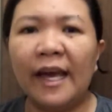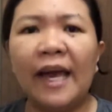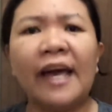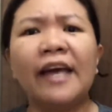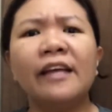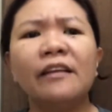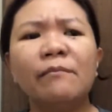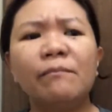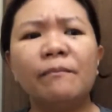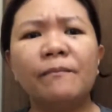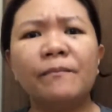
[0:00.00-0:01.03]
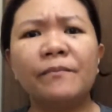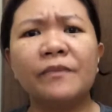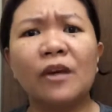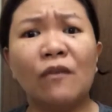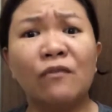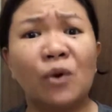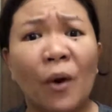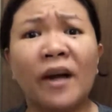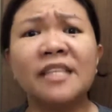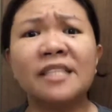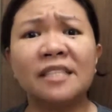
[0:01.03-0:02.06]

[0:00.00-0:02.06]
And of course,